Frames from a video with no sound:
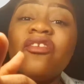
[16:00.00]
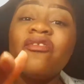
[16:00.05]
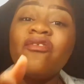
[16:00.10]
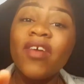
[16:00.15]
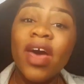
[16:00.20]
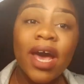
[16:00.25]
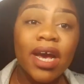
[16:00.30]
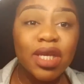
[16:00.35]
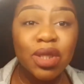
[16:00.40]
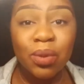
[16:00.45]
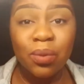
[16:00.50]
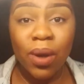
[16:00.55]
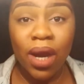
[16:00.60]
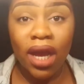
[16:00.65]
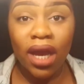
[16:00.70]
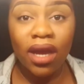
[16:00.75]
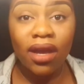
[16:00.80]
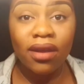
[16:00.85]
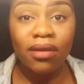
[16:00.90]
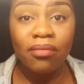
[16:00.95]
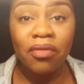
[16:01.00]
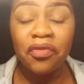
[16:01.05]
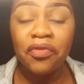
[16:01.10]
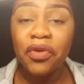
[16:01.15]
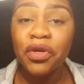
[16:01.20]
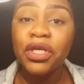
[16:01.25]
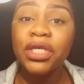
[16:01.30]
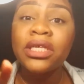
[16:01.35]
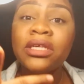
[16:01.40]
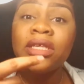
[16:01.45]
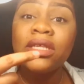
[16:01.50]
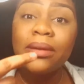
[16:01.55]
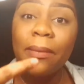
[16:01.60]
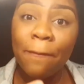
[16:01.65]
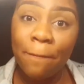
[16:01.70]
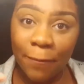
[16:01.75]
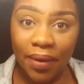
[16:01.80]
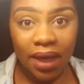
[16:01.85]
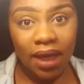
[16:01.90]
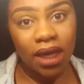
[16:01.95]
your facts right before you
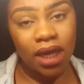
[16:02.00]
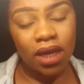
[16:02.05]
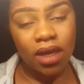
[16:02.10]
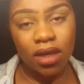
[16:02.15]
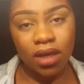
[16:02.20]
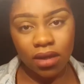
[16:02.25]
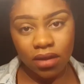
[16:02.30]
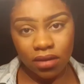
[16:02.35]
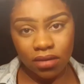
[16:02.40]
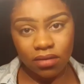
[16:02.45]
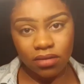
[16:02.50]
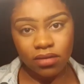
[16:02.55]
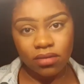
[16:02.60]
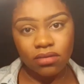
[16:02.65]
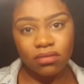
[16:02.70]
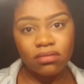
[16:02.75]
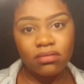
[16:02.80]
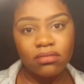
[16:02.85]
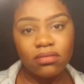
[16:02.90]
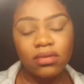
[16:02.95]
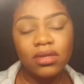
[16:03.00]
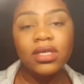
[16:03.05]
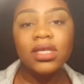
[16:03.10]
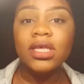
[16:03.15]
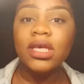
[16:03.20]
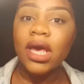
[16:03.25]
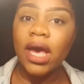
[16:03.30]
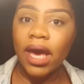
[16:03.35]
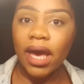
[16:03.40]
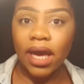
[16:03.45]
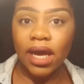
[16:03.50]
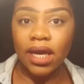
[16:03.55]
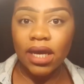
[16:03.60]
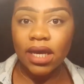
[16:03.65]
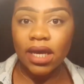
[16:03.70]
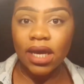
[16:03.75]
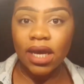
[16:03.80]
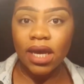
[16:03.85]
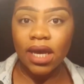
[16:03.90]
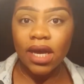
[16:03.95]
speak,
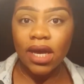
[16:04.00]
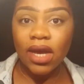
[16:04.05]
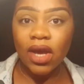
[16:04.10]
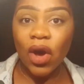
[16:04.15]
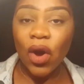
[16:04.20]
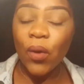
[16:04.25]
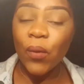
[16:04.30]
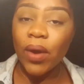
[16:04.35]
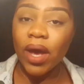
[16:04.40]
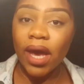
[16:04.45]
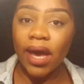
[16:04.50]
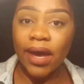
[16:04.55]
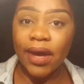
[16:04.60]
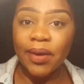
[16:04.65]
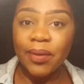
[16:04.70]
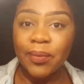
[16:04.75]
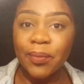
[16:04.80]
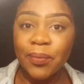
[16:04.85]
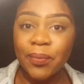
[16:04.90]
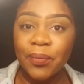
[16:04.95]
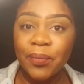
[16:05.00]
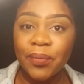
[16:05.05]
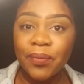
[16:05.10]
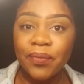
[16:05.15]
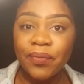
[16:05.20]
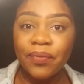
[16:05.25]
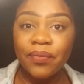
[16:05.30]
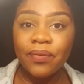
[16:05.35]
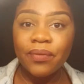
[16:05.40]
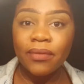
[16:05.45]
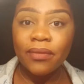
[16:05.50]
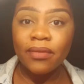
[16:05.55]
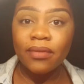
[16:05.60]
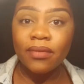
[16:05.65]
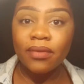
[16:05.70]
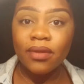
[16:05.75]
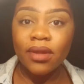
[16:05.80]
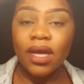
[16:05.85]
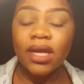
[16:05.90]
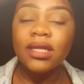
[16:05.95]
okay? Okay?
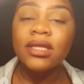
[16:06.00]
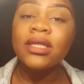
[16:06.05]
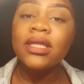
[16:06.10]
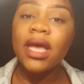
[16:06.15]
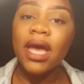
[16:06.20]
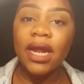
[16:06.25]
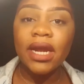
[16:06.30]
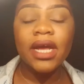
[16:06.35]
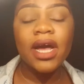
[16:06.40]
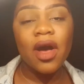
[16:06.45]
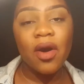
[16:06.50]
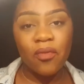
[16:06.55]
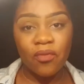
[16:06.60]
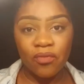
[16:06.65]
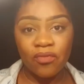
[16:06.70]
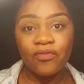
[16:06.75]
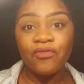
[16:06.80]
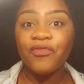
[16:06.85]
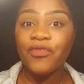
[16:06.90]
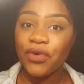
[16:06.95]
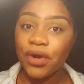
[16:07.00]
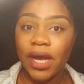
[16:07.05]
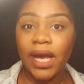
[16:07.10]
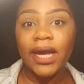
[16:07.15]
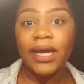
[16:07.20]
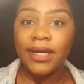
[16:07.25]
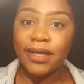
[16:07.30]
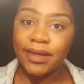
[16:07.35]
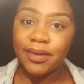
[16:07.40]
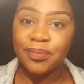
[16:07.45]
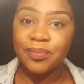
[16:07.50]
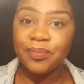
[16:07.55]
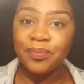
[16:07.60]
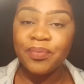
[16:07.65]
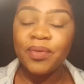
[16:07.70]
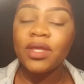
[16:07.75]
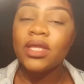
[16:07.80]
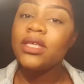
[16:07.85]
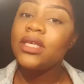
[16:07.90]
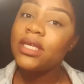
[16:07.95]
Then come for Haiti.
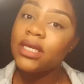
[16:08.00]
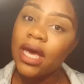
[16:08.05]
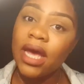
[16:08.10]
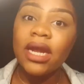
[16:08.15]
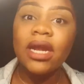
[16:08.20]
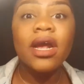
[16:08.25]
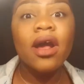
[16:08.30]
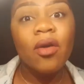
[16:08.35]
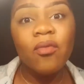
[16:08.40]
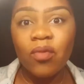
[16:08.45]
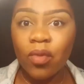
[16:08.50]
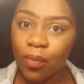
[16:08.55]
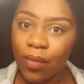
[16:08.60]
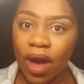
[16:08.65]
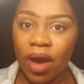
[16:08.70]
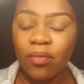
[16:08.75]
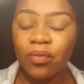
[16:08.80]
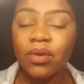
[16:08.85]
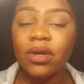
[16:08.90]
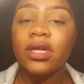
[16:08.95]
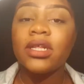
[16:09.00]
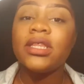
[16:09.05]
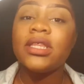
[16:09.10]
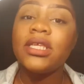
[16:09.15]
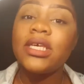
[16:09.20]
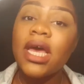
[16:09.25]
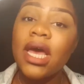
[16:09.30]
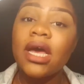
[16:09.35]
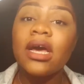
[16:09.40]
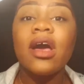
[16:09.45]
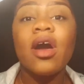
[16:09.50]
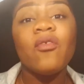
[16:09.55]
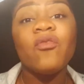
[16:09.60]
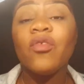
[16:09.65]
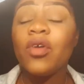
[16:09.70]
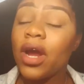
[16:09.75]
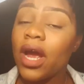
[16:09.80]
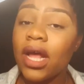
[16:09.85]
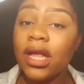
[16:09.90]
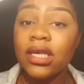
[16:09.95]
Then come from Africa. Then
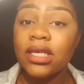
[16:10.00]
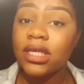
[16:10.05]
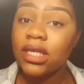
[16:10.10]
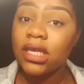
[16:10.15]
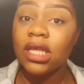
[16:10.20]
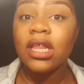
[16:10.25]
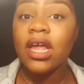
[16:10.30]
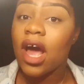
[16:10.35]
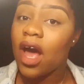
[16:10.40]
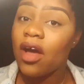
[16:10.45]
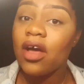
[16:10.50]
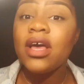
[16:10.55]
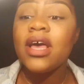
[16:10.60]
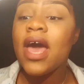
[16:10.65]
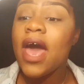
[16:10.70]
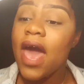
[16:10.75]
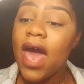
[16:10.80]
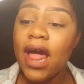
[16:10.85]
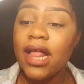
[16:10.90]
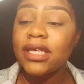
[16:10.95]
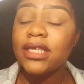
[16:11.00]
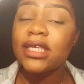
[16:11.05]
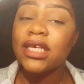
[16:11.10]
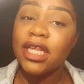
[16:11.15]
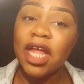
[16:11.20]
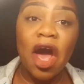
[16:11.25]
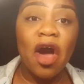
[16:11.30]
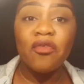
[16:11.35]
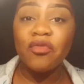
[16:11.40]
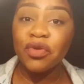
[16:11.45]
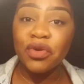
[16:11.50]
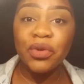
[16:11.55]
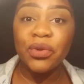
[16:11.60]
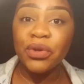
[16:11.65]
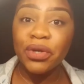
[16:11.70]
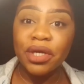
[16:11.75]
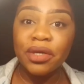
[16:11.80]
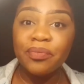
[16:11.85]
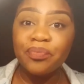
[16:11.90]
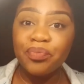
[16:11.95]
come for El
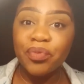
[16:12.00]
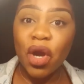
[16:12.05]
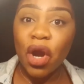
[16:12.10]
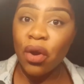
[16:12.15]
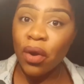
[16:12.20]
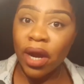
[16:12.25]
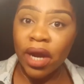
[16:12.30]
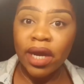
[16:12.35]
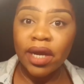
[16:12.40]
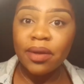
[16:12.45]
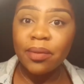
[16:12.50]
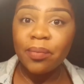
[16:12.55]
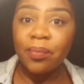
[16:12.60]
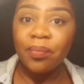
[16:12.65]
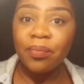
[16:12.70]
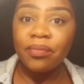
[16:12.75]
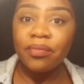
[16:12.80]
Salvador, all right?